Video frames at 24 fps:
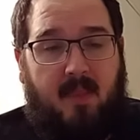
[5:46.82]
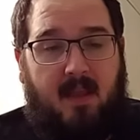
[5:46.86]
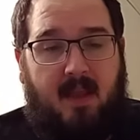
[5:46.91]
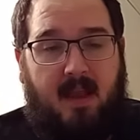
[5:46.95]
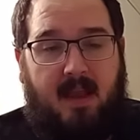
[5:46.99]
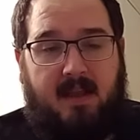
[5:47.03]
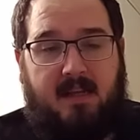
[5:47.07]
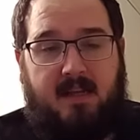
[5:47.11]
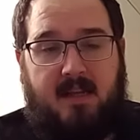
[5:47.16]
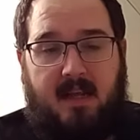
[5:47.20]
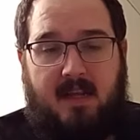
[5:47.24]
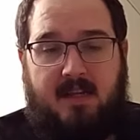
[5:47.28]

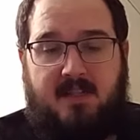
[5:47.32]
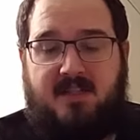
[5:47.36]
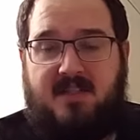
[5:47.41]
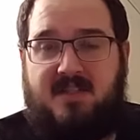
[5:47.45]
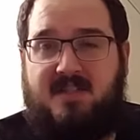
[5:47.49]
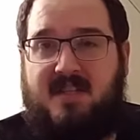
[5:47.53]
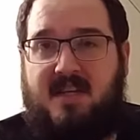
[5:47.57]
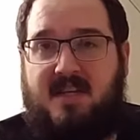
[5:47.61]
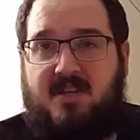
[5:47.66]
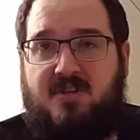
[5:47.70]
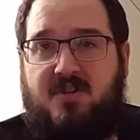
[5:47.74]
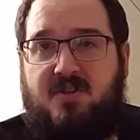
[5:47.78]
And
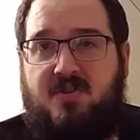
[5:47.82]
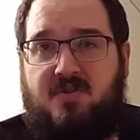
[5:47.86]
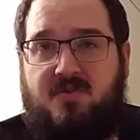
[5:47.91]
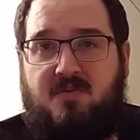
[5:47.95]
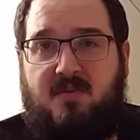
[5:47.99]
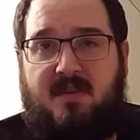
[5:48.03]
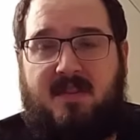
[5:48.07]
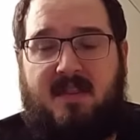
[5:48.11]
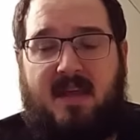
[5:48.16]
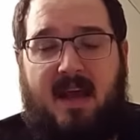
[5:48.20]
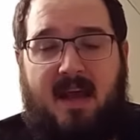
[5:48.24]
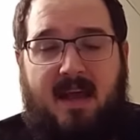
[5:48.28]
just issues
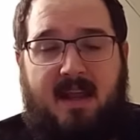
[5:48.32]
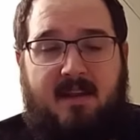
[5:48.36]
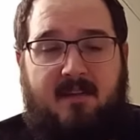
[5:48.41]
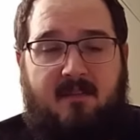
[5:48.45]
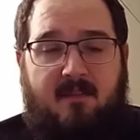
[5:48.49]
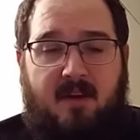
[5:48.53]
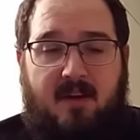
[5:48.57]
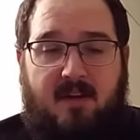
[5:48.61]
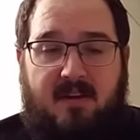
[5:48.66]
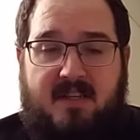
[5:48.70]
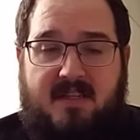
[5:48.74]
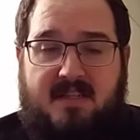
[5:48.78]
with that, and it
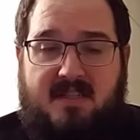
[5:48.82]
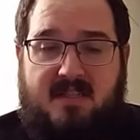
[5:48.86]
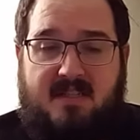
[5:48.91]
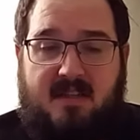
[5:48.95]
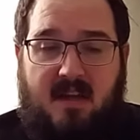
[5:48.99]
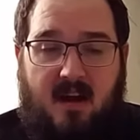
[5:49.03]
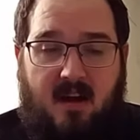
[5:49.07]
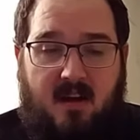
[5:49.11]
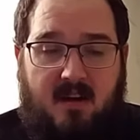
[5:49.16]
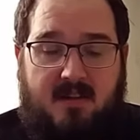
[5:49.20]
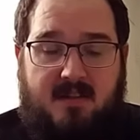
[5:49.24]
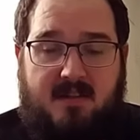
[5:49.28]
really
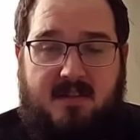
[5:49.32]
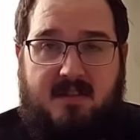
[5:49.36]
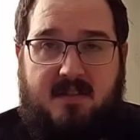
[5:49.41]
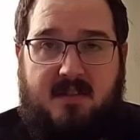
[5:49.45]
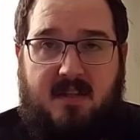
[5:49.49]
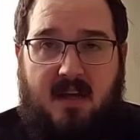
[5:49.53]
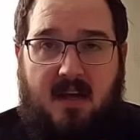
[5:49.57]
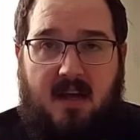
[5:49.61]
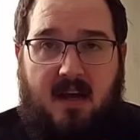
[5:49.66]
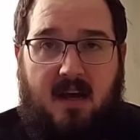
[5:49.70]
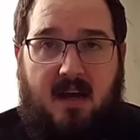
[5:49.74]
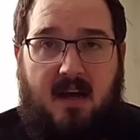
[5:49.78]
sucks.
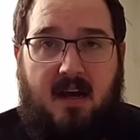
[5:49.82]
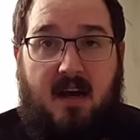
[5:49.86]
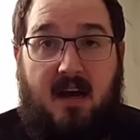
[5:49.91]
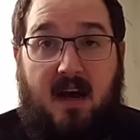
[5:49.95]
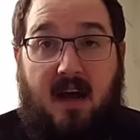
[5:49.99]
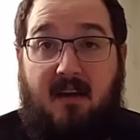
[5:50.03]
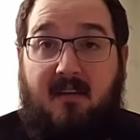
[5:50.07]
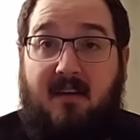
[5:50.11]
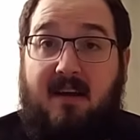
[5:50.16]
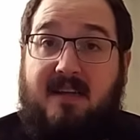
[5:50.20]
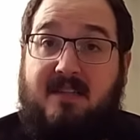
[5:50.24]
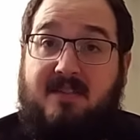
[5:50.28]

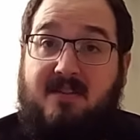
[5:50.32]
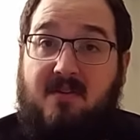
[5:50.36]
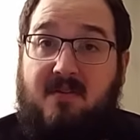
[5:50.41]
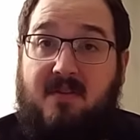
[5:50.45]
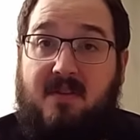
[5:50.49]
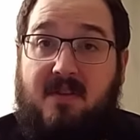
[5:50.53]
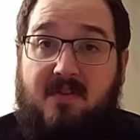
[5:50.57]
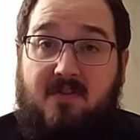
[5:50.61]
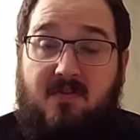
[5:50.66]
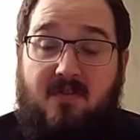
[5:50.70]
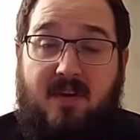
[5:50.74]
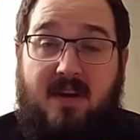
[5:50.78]
I like doing
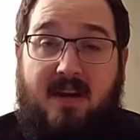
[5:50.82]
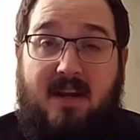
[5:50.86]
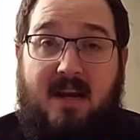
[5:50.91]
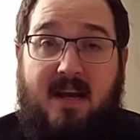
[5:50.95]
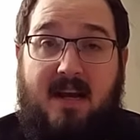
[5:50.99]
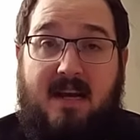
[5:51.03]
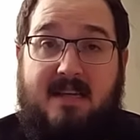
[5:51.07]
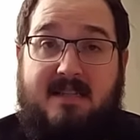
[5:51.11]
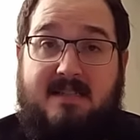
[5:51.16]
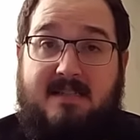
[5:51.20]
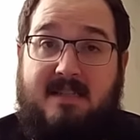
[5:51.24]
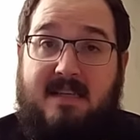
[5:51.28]
this for you
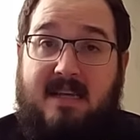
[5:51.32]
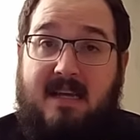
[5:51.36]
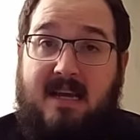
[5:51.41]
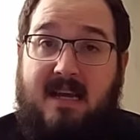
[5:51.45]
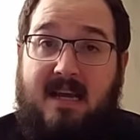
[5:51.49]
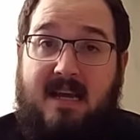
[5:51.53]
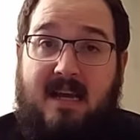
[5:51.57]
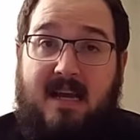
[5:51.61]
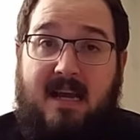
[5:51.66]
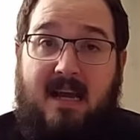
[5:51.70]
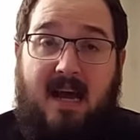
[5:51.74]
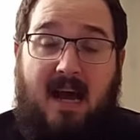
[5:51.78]
guys.
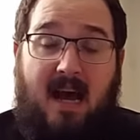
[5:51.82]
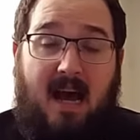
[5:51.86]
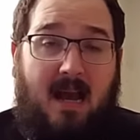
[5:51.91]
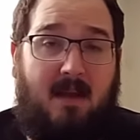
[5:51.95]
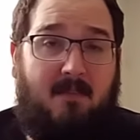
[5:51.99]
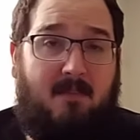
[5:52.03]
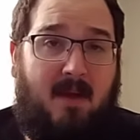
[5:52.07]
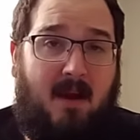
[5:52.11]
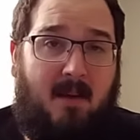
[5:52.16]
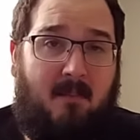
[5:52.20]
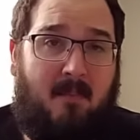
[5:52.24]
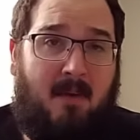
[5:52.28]
I'm
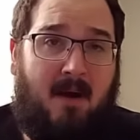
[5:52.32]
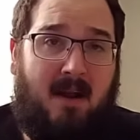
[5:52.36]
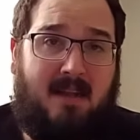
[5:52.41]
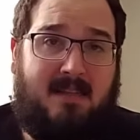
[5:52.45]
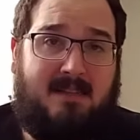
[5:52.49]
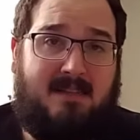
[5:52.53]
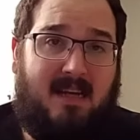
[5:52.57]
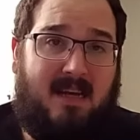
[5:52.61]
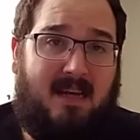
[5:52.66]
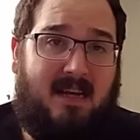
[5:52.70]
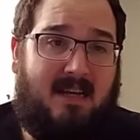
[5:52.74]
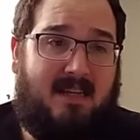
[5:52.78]
not
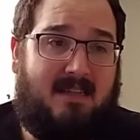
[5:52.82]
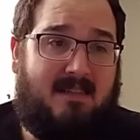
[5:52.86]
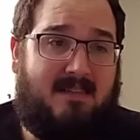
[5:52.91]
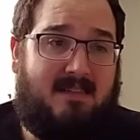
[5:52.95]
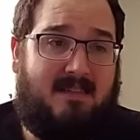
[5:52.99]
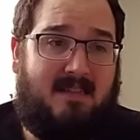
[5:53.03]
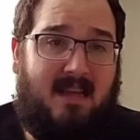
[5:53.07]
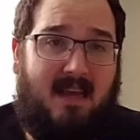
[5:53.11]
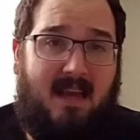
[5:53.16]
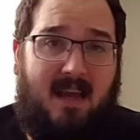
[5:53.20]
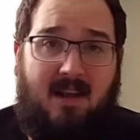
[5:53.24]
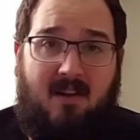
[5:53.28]

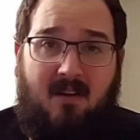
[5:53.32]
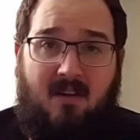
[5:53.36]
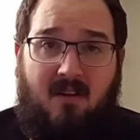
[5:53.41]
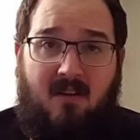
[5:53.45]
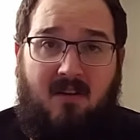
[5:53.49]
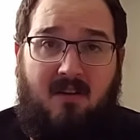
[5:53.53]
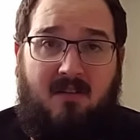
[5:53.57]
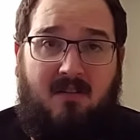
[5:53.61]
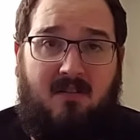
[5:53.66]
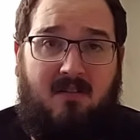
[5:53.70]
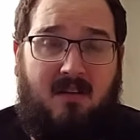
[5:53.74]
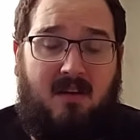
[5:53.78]
monetized at
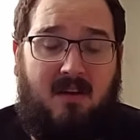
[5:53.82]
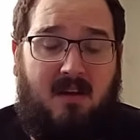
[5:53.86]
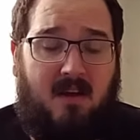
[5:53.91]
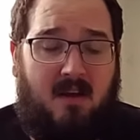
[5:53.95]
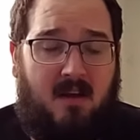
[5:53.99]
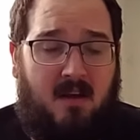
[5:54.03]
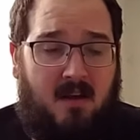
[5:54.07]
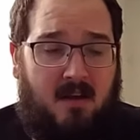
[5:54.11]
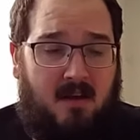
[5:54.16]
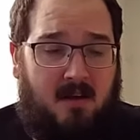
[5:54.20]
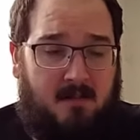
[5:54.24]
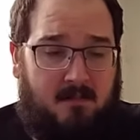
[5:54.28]
all.
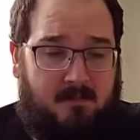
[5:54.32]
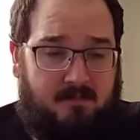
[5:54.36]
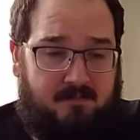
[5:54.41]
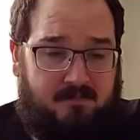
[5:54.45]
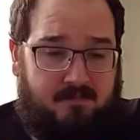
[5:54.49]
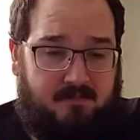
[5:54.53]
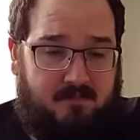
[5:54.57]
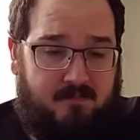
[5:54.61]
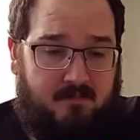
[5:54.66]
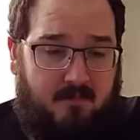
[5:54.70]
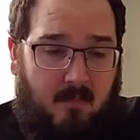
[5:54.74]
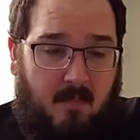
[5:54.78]

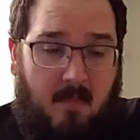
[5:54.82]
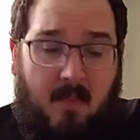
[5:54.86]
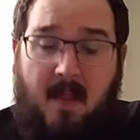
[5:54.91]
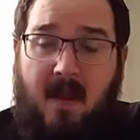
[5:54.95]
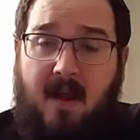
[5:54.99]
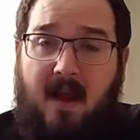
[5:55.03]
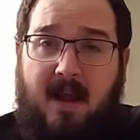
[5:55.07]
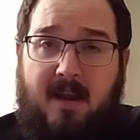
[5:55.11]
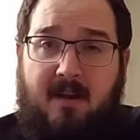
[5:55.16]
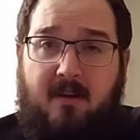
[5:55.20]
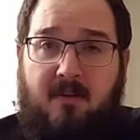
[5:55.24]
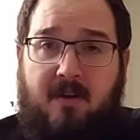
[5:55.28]

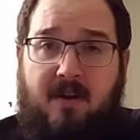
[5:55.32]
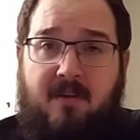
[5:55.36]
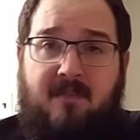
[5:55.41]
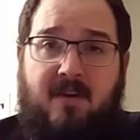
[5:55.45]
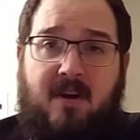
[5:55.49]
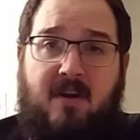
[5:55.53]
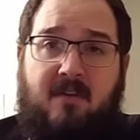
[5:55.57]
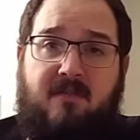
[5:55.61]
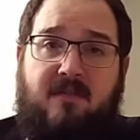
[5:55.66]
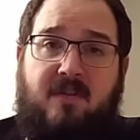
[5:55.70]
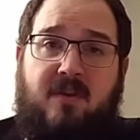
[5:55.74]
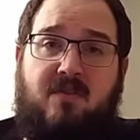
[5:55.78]
I don't have
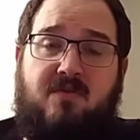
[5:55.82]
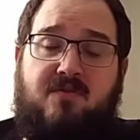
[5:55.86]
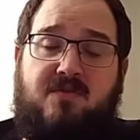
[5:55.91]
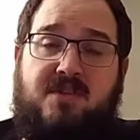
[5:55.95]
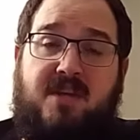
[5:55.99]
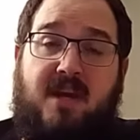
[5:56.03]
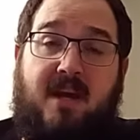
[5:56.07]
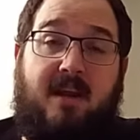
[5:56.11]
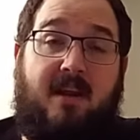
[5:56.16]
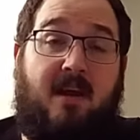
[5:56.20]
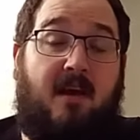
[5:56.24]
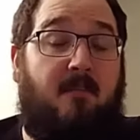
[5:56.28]
enough views
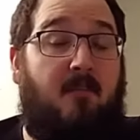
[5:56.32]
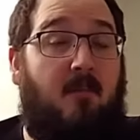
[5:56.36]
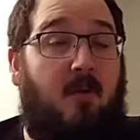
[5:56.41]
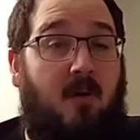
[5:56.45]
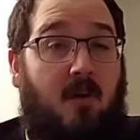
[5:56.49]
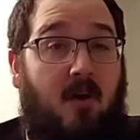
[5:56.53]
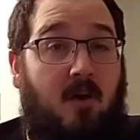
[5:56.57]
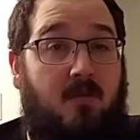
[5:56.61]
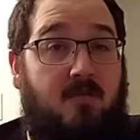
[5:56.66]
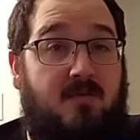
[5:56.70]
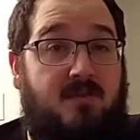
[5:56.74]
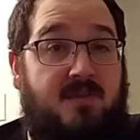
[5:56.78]
yet. I'm
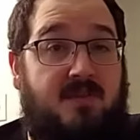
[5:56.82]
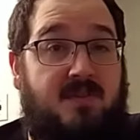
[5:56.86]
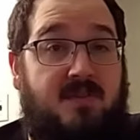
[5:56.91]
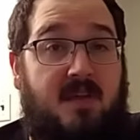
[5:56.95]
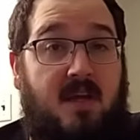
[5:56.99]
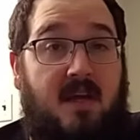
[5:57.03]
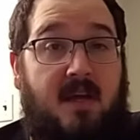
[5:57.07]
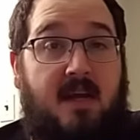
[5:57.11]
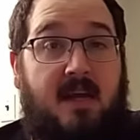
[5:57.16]
close.